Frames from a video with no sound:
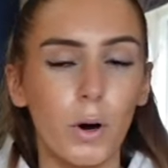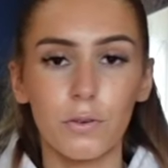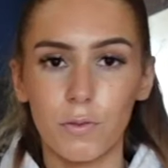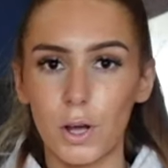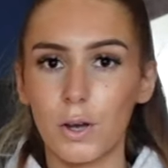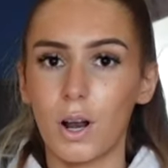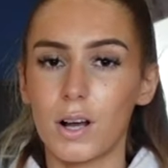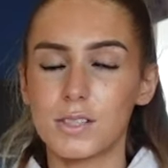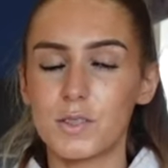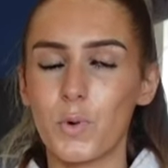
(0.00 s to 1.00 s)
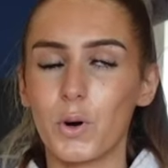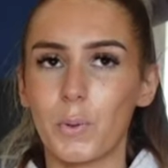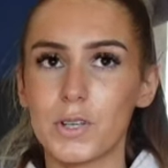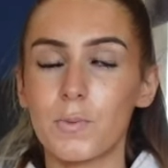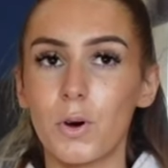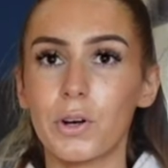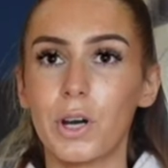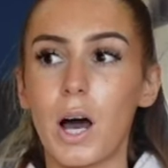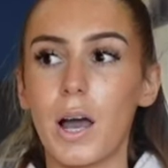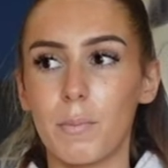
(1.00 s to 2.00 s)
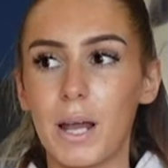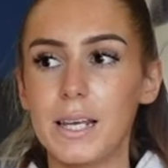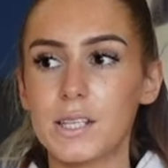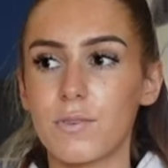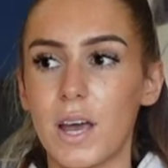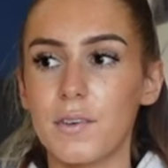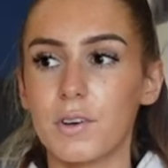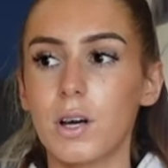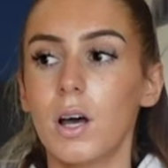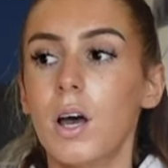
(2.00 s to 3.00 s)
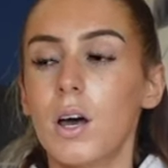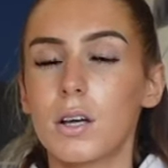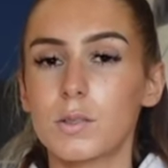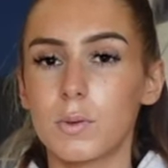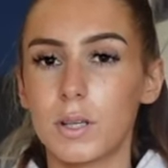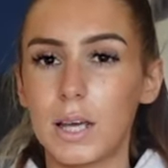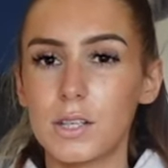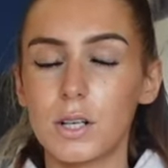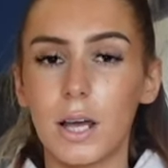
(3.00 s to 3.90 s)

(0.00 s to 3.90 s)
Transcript: pod flow class this morning, which I'm not gonna lie, are my least favorite, because they do